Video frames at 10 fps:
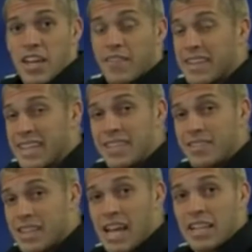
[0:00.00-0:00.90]
You have at
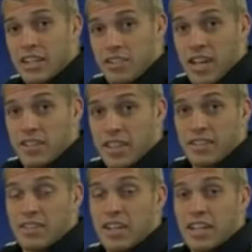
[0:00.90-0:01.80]
least likely a chance of
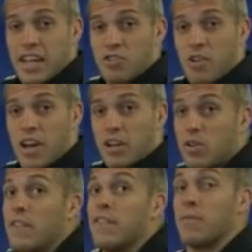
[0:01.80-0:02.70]
getting stuck in that
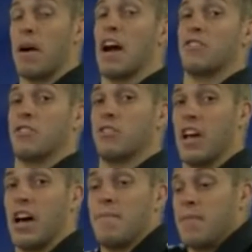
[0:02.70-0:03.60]
triangle if your
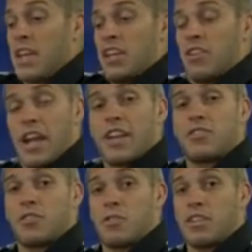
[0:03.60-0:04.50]
posture's up, your
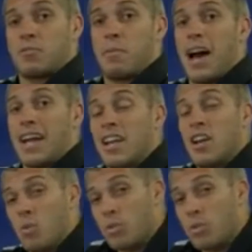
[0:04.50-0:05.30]
hands are in the right spot.